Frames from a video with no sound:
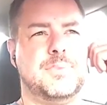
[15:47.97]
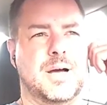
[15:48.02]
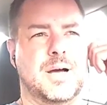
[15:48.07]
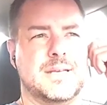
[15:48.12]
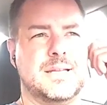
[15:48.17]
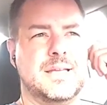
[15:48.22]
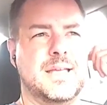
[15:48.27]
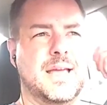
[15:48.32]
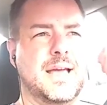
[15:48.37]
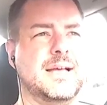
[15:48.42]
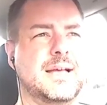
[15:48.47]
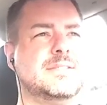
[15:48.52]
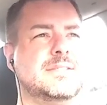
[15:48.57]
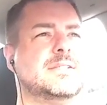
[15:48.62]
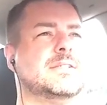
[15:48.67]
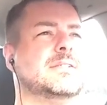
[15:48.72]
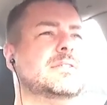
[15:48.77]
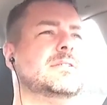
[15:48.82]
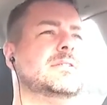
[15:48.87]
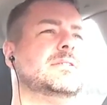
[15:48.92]

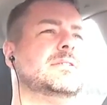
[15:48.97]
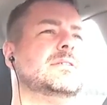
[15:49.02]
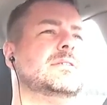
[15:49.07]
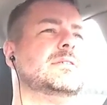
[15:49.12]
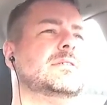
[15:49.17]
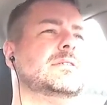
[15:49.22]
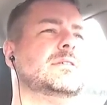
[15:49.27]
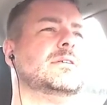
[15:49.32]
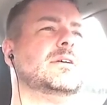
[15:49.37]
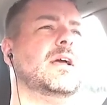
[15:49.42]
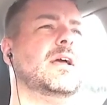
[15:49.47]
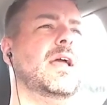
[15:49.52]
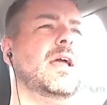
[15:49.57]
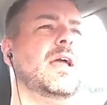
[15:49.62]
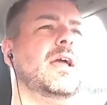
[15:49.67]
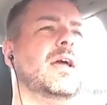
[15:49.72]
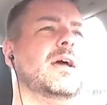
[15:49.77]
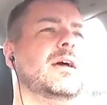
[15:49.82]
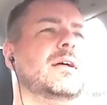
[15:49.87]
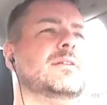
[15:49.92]
podcast.
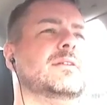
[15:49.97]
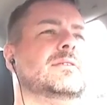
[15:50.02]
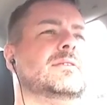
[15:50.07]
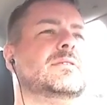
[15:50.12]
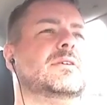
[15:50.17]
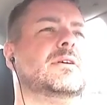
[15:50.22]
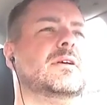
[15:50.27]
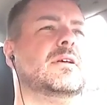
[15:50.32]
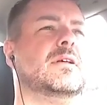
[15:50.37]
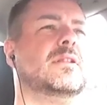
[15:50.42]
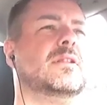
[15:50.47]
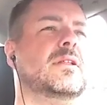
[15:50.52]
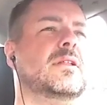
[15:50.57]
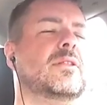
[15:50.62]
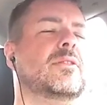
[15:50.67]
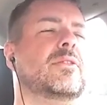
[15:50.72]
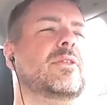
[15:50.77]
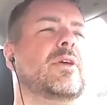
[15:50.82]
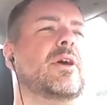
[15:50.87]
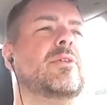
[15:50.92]
And
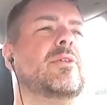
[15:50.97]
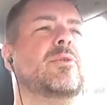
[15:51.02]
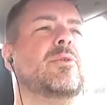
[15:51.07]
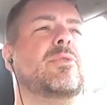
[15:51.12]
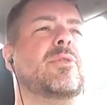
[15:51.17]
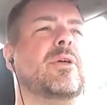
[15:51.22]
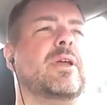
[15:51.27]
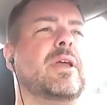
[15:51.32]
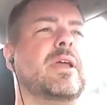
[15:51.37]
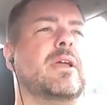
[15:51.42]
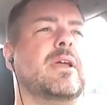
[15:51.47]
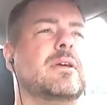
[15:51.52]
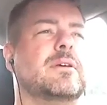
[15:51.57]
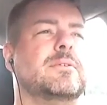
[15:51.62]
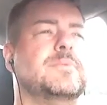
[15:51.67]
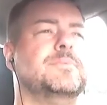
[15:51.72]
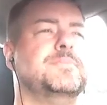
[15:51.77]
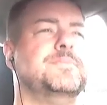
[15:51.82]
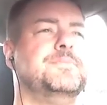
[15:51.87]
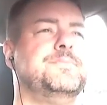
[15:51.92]
the other thing
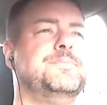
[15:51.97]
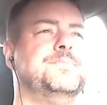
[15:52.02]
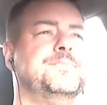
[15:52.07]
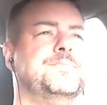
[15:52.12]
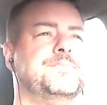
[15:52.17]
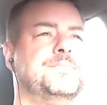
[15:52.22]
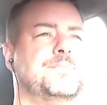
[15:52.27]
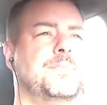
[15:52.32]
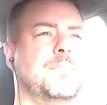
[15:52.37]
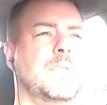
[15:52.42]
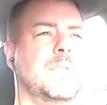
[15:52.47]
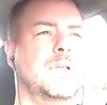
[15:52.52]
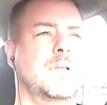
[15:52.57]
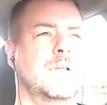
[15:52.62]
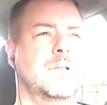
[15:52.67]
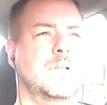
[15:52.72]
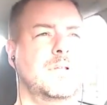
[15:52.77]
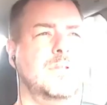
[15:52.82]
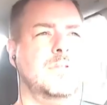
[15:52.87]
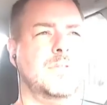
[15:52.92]

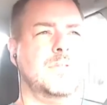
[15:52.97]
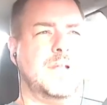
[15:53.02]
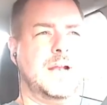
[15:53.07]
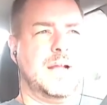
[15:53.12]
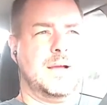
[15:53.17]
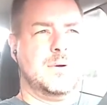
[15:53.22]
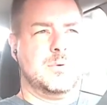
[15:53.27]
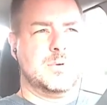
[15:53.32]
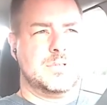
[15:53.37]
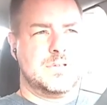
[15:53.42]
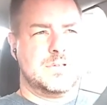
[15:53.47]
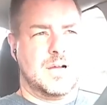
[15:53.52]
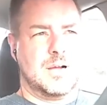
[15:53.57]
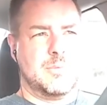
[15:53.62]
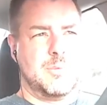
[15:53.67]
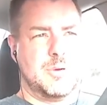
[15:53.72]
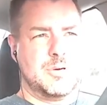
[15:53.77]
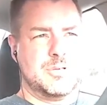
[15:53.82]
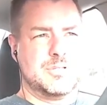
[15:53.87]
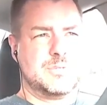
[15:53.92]
that I would talk
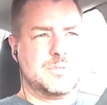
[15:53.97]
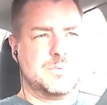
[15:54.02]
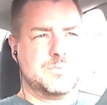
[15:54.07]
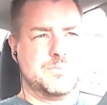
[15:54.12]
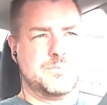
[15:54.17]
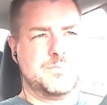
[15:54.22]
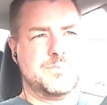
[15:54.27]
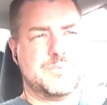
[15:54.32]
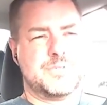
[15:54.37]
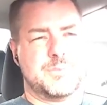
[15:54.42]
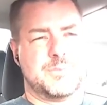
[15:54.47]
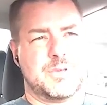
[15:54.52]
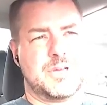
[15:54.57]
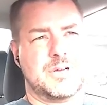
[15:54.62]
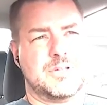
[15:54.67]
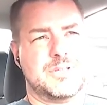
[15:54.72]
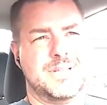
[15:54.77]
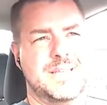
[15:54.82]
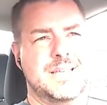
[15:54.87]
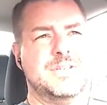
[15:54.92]
about is something
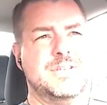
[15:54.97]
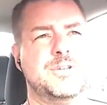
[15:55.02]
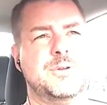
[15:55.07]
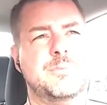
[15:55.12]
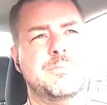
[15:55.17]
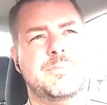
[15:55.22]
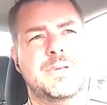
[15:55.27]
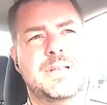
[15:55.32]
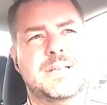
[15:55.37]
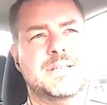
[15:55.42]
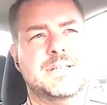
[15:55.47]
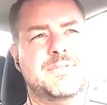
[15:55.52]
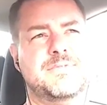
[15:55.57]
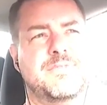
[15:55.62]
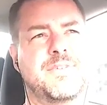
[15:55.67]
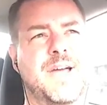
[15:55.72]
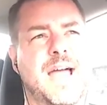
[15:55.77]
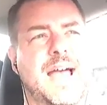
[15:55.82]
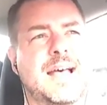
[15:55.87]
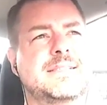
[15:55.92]
called intermittent
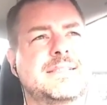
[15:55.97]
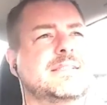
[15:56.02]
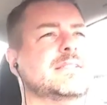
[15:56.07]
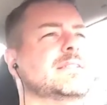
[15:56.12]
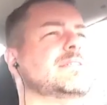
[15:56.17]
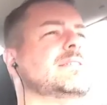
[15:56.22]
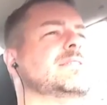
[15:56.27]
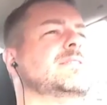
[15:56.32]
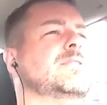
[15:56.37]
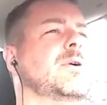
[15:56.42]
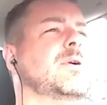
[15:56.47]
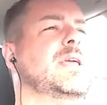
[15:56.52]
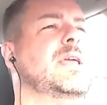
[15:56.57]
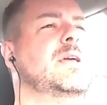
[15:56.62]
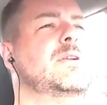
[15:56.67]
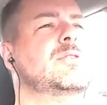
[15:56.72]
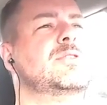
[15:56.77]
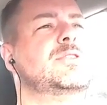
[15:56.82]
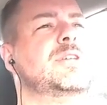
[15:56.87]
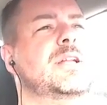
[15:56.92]
fasting. So
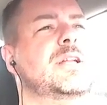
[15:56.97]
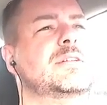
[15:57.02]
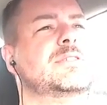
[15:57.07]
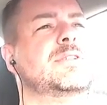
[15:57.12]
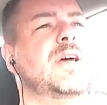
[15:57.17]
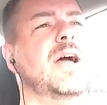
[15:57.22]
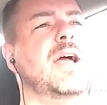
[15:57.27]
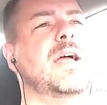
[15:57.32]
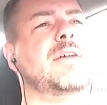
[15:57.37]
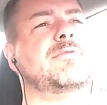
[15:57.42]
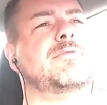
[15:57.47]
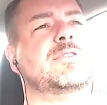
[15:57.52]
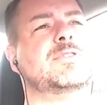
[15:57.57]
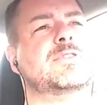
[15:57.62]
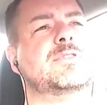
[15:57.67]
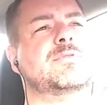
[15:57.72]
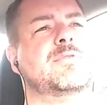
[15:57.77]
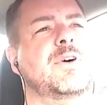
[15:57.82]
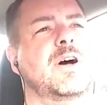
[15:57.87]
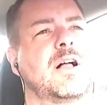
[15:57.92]
ketogenic diet,
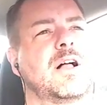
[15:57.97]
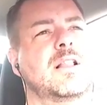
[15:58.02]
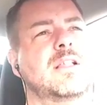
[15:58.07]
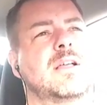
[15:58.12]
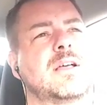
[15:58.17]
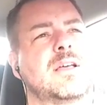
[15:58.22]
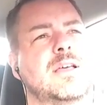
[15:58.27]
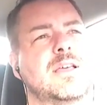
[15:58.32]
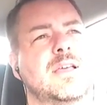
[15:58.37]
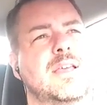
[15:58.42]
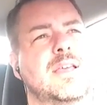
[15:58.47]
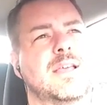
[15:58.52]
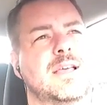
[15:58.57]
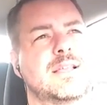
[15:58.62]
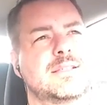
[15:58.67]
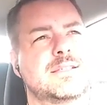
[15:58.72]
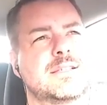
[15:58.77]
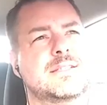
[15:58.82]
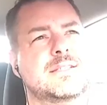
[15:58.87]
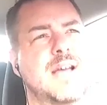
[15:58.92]
first of all,
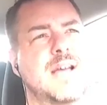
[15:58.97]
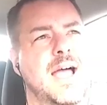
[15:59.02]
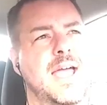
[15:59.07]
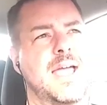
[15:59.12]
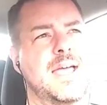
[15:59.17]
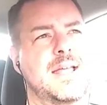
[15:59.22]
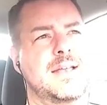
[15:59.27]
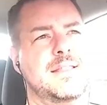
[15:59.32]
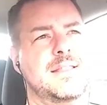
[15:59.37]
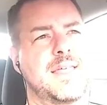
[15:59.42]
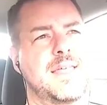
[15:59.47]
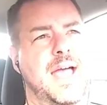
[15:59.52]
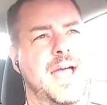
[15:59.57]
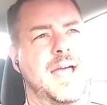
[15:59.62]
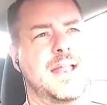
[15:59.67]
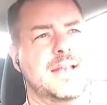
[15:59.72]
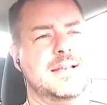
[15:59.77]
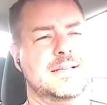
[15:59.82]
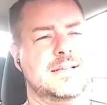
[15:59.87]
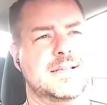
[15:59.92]
is a diet
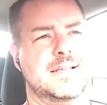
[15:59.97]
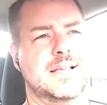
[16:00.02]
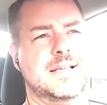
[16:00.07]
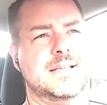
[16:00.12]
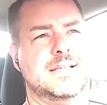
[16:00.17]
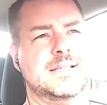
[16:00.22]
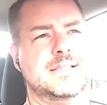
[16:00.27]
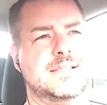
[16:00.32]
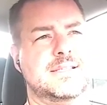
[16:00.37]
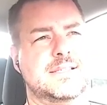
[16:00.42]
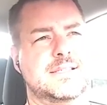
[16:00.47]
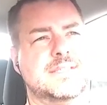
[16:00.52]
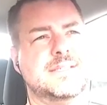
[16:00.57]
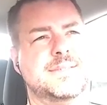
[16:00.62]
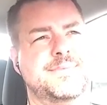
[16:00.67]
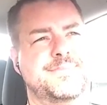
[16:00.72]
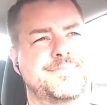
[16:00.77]
that is